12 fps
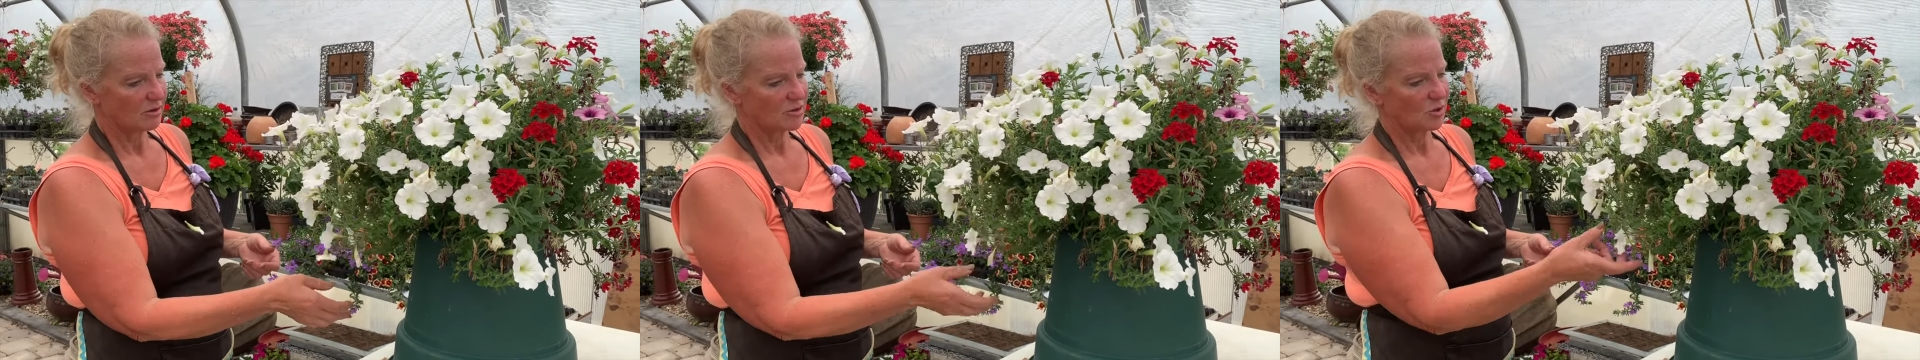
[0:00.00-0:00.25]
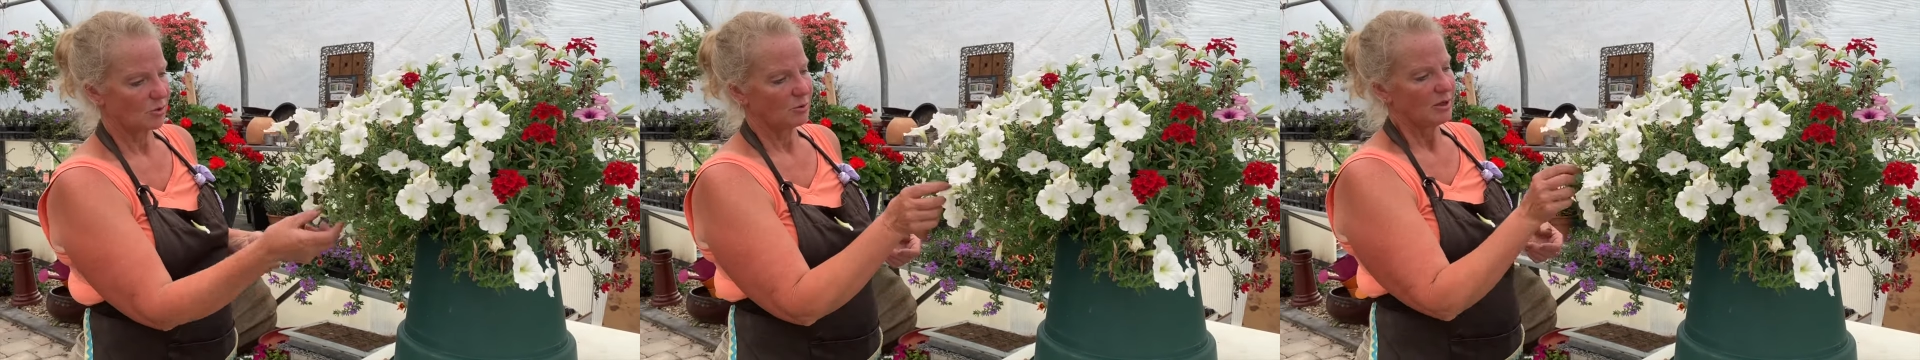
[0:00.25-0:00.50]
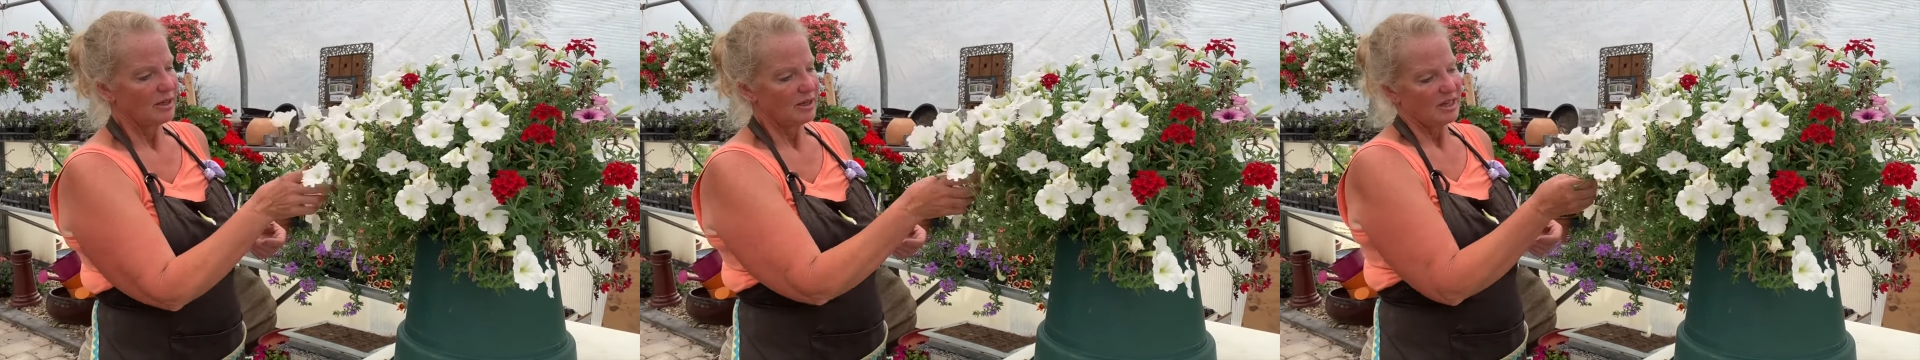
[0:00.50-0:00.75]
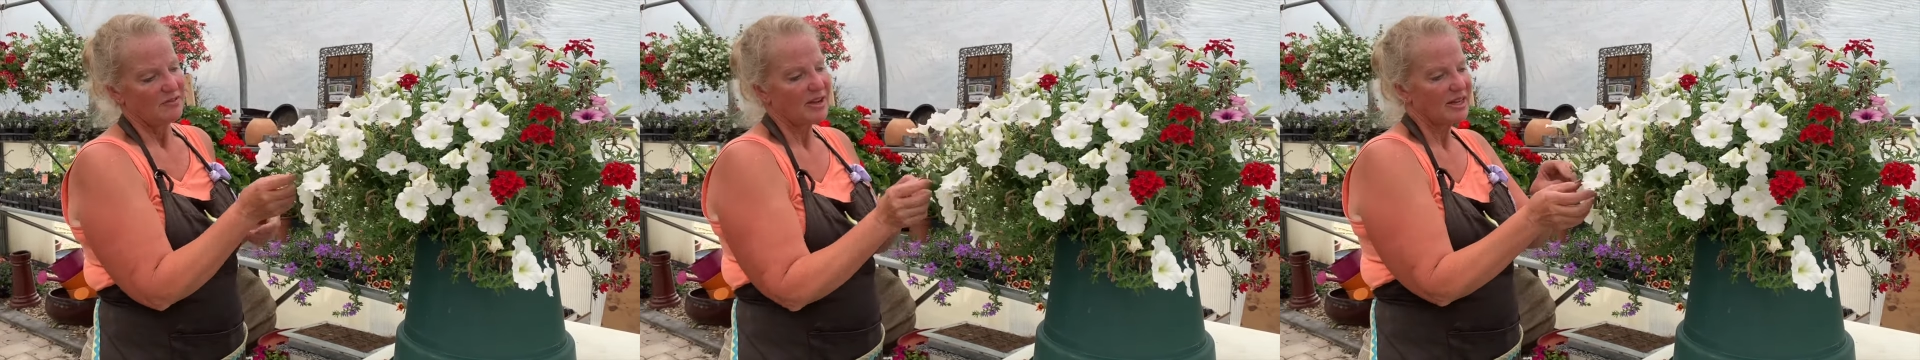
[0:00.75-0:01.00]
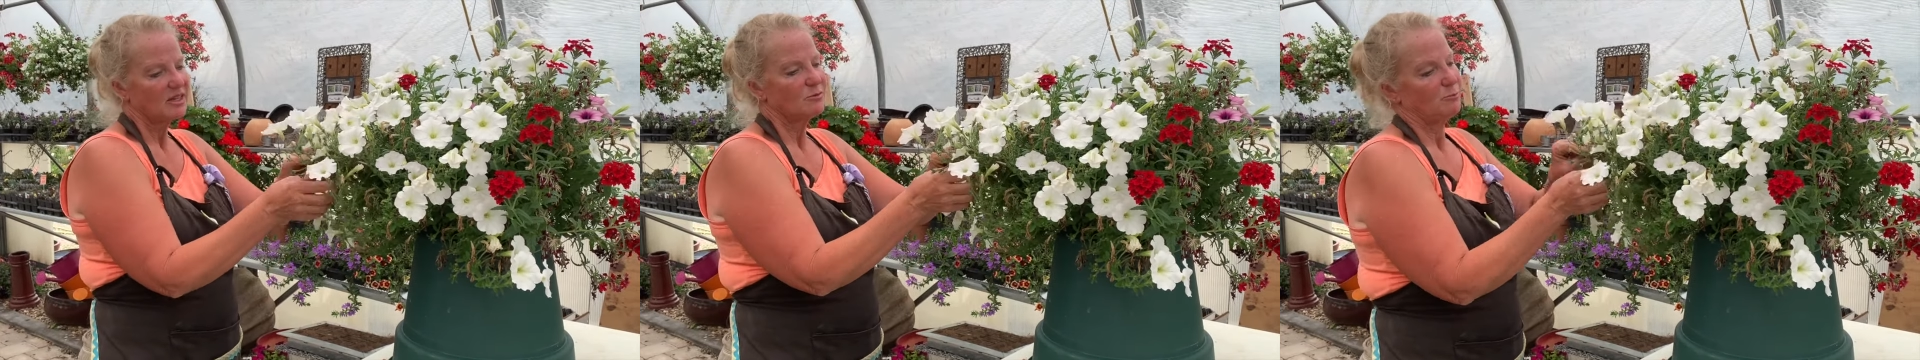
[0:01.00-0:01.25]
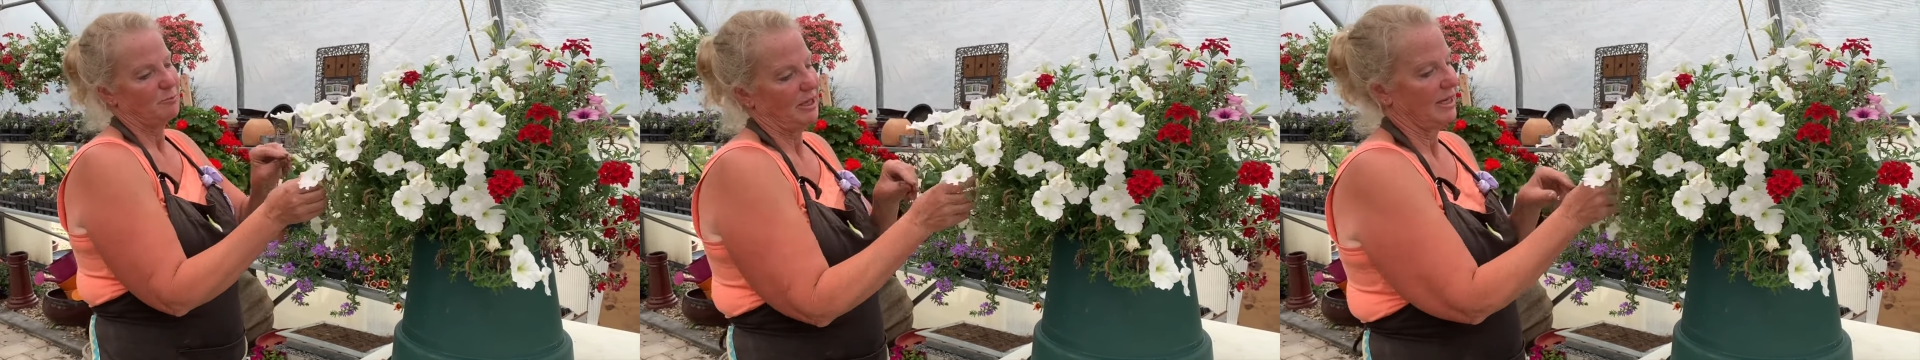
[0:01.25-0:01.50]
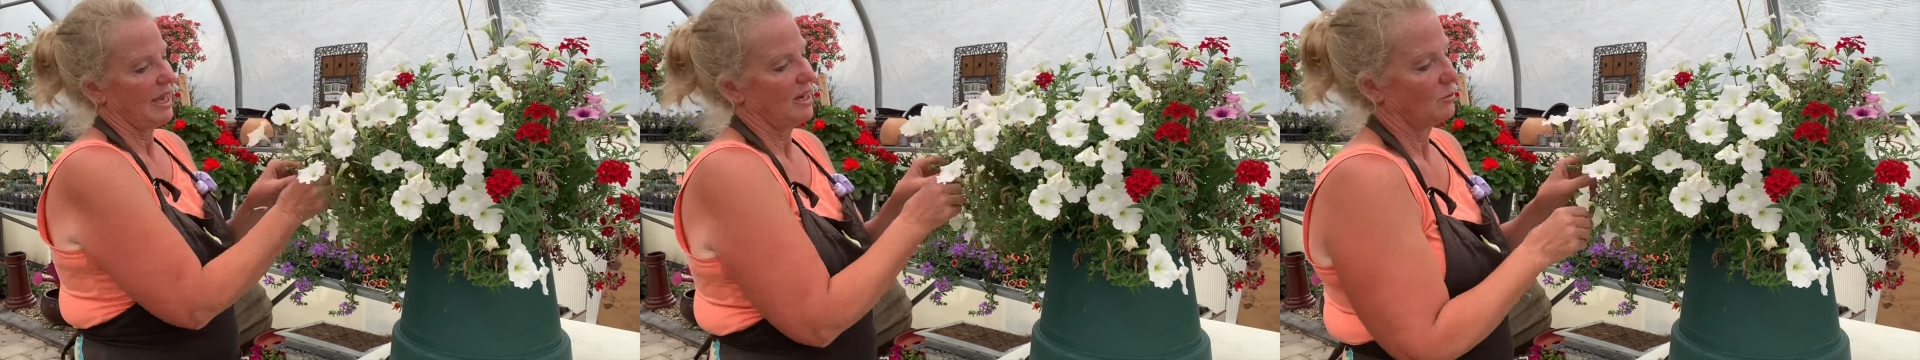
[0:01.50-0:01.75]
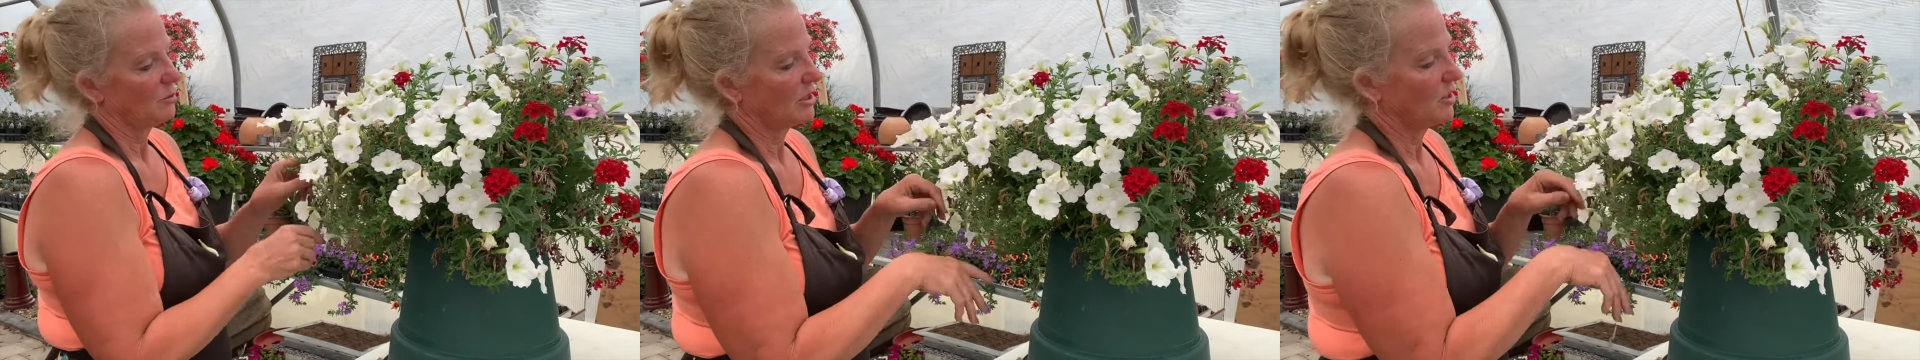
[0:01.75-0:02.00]
So if I can pick at
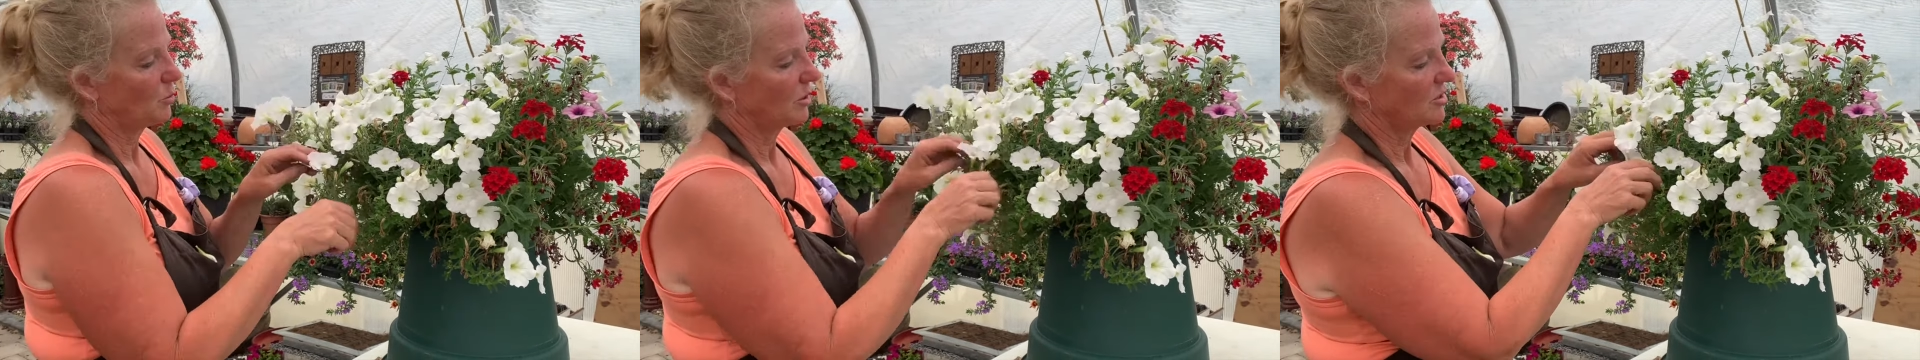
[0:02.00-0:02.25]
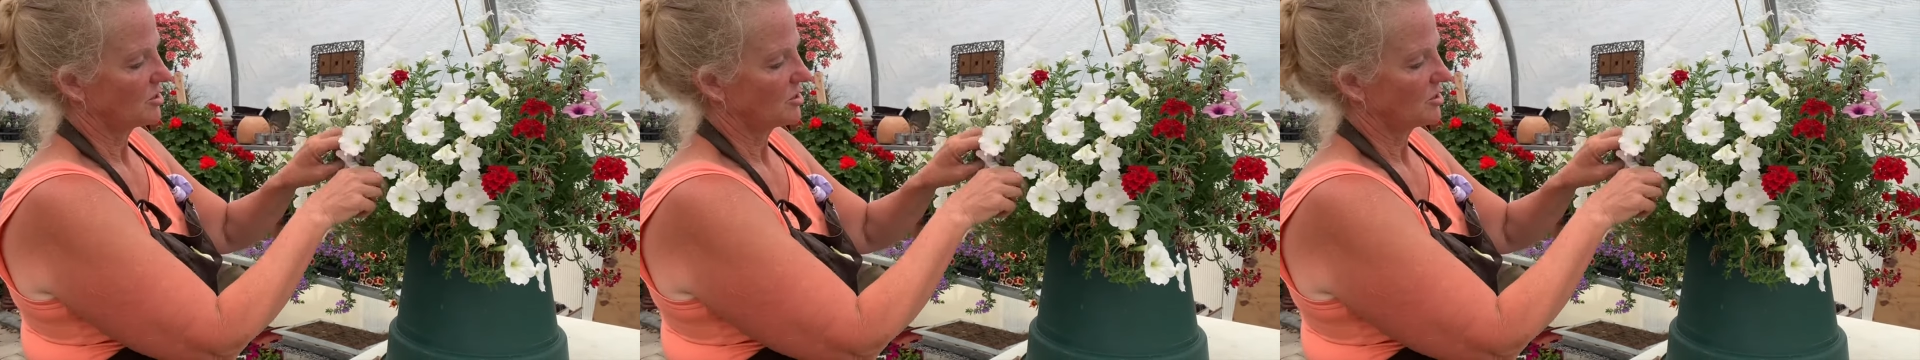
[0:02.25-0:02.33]
it really quick